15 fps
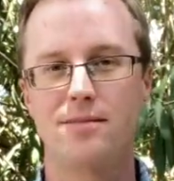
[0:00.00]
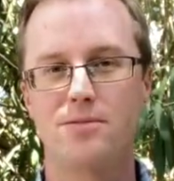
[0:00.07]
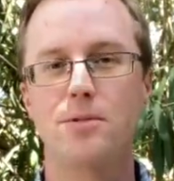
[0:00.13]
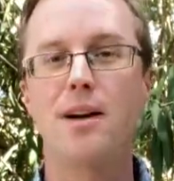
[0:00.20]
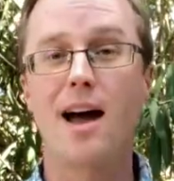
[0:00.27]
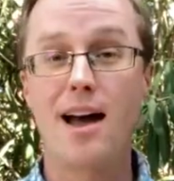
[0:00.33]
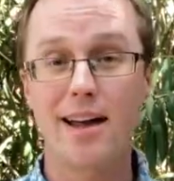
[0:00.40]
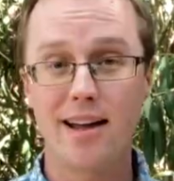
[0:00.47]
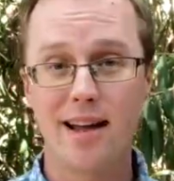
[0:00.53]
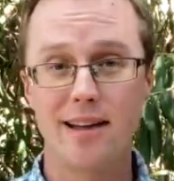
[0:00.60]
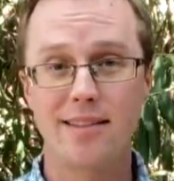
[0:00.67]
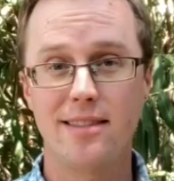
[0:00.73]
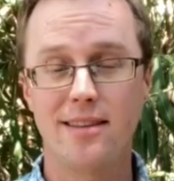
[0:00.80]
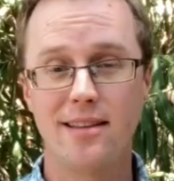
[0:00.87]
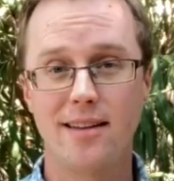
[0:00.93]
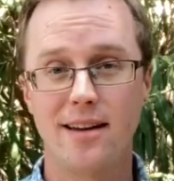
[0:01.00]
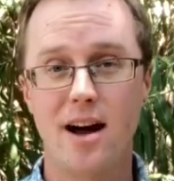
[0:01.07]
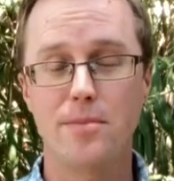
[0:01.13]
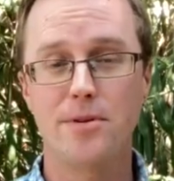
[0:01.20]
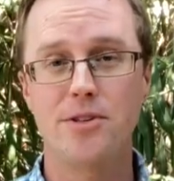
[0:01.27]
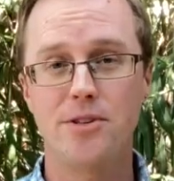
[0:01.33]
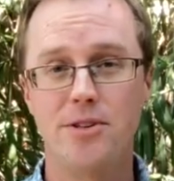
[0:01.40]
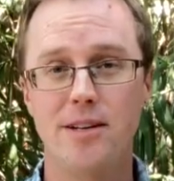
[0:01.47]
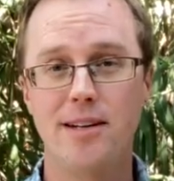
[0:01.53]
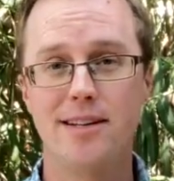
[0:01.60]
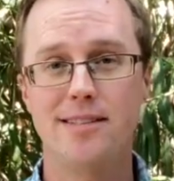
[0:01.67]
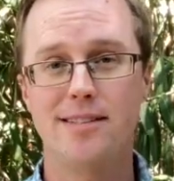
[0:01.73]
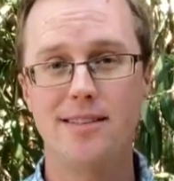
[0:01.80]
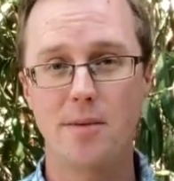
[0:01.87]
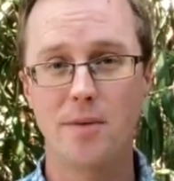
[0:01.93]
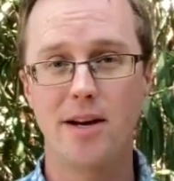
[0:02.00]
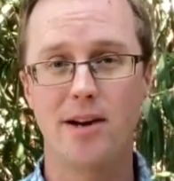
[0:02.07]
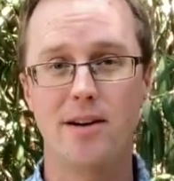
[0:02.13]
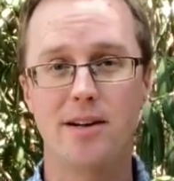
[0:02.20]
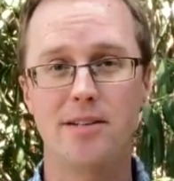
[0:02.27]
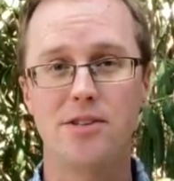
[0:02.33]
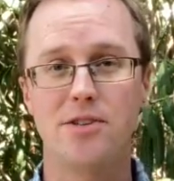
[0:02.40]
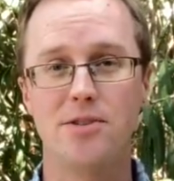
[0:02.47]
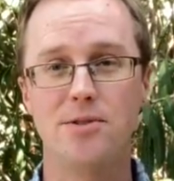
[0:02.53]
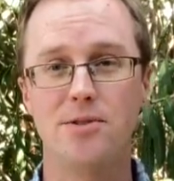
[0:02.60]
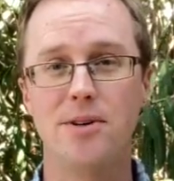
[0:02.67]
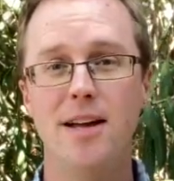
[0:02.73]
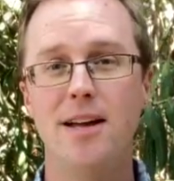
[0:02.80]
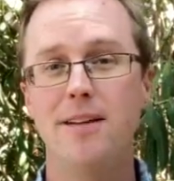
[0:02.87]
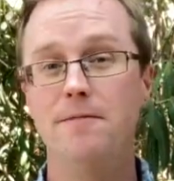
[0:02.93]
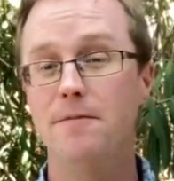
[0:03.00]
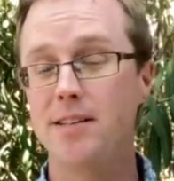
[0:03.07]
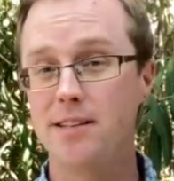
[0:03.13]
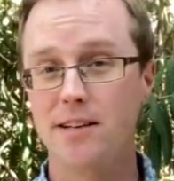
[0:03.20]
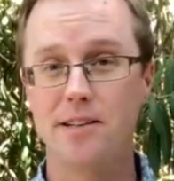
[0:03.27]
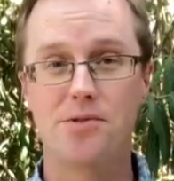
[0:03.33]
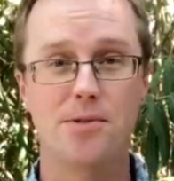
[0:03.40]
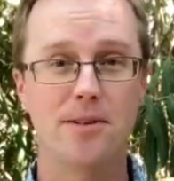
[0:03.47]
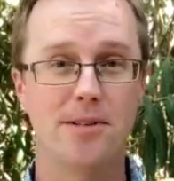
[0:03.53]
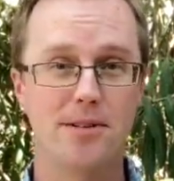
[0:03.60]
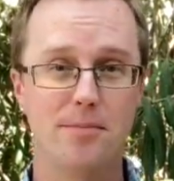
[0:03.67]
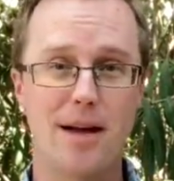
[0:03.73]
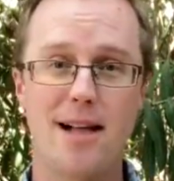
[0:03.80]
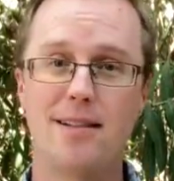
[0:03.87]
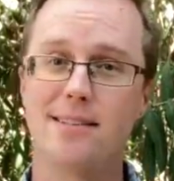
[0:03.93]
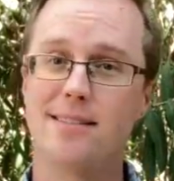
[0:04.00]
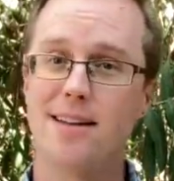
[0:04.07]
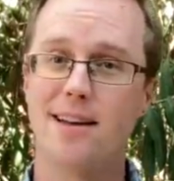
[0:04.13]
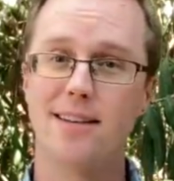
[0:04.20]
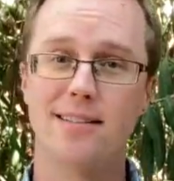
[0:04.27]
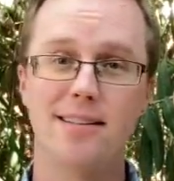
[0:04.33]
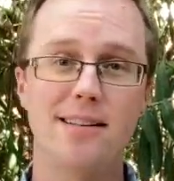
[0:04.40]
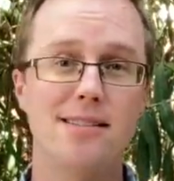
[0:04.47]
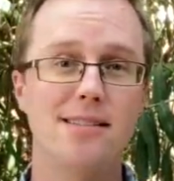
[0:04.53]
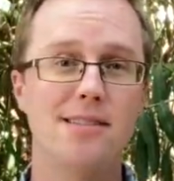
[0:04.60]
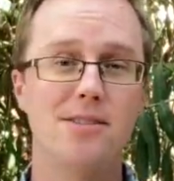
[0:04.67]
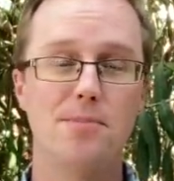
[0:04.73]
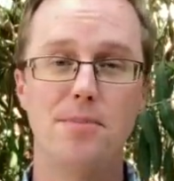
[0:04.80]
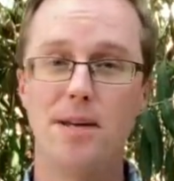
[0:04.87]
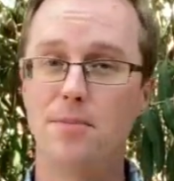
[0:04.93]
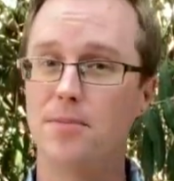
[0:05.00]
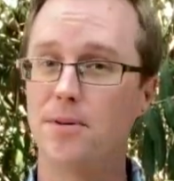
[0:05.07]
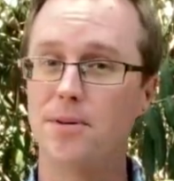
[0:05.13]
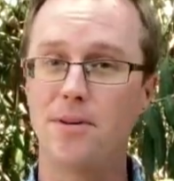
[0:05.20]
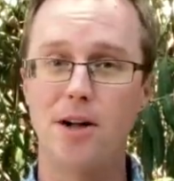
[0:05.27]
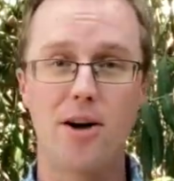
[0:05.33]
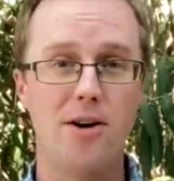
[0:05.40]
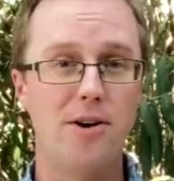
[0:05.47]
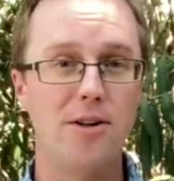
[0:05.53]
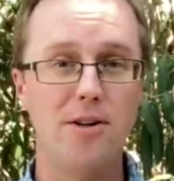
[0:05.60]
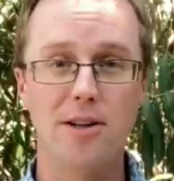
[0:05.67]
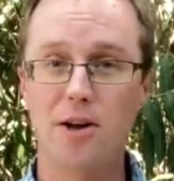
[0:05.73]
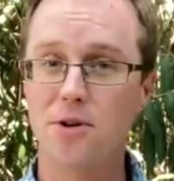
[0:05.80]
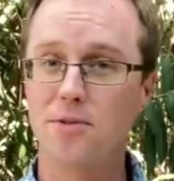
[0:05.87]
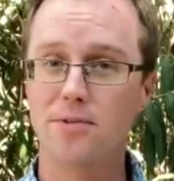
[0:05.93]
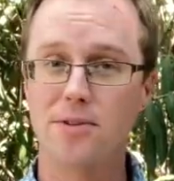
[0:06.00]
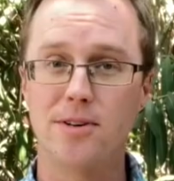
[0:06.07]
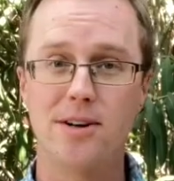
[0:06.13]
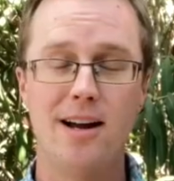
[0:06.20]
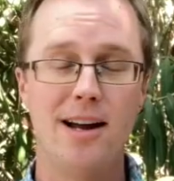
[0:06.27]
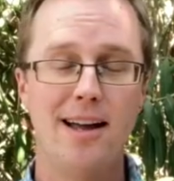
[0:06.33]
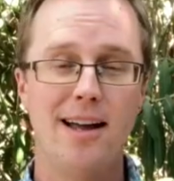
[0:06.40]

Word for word: When I had the opportunity in seminary to visit Israel and Palestine and listen to people all over